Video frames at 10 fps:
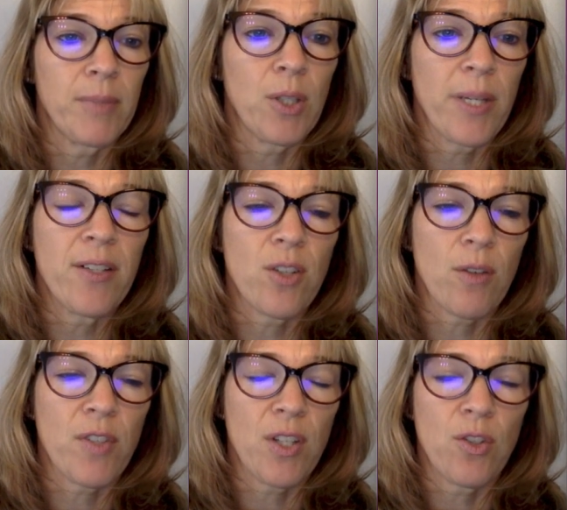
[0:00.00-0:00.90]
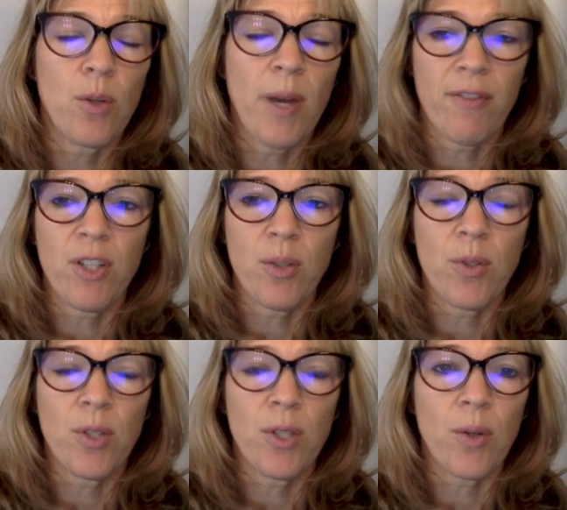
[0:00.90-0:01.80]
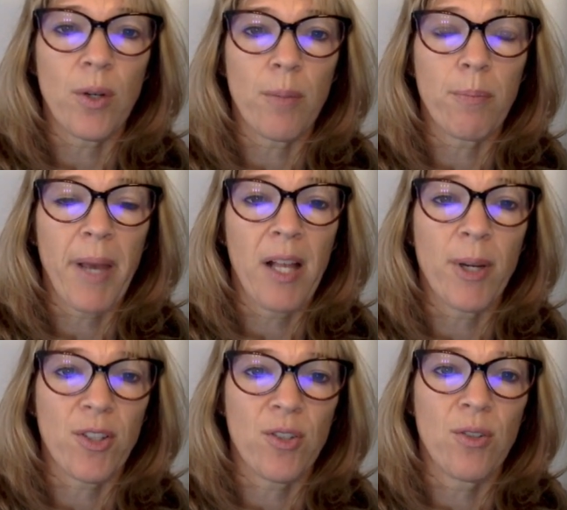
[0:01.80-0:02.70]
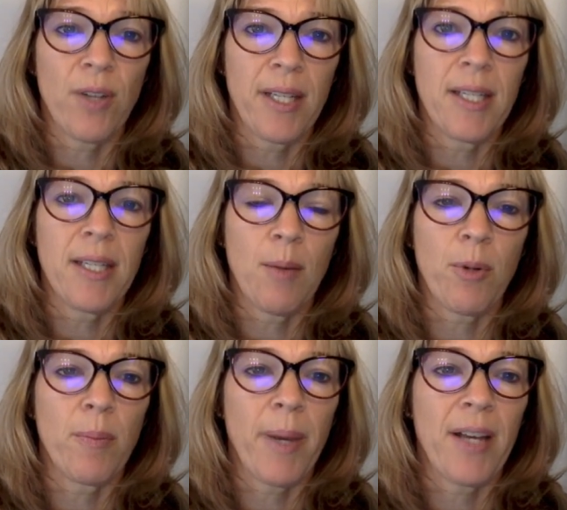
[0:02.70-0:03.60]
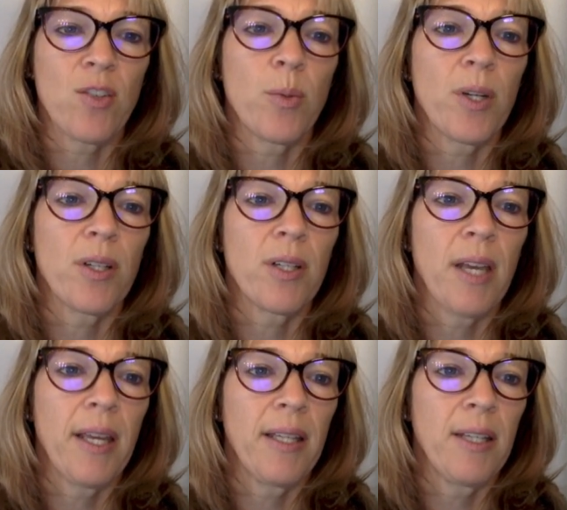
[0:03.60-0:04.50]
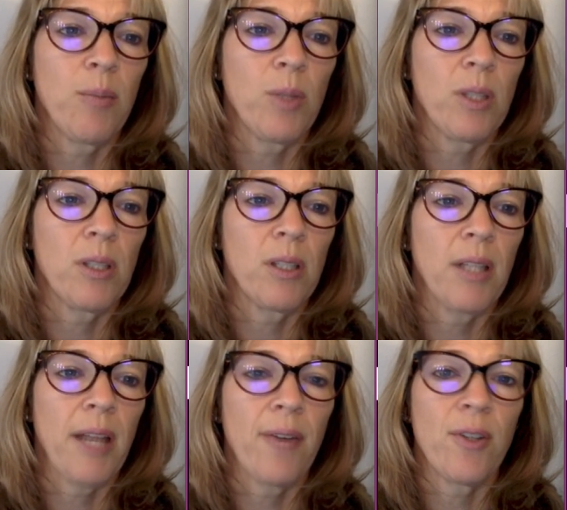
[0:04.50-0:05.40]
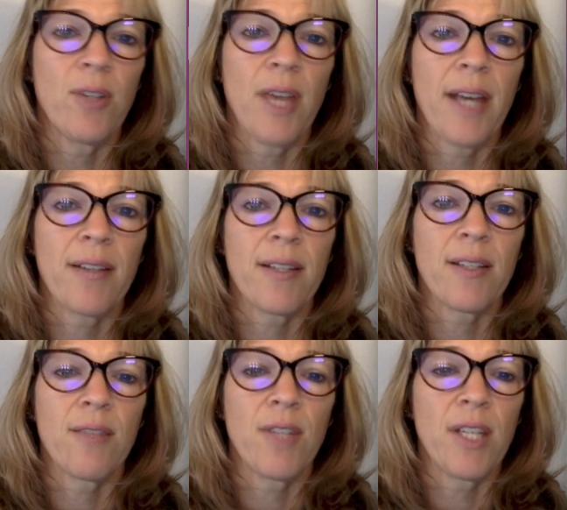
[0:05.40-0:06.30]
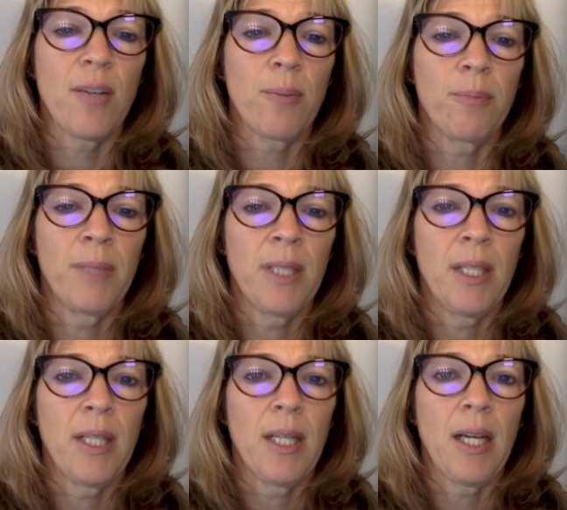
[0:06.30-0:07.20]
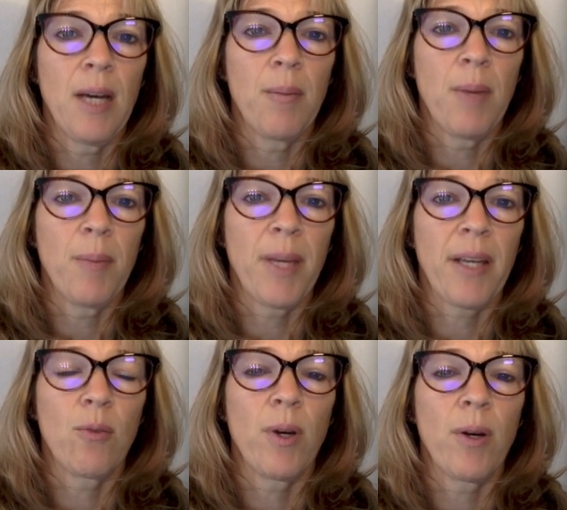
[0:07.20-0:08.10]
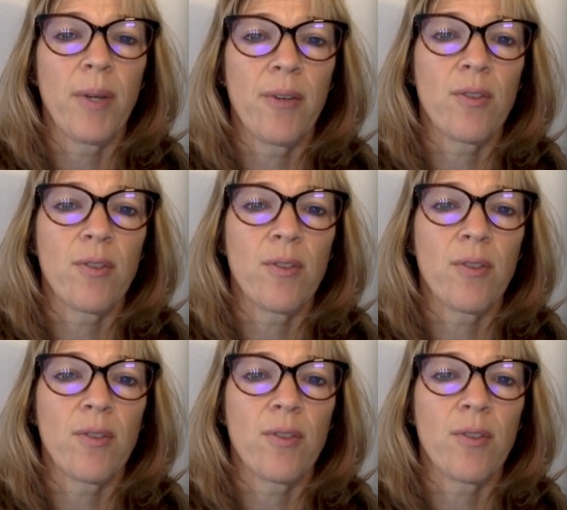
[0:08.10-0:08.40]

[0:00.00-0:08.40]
e-services. You have to use your Palomar student ID number and password, and it will allow you to access the video. I'm not going to, oh, here it's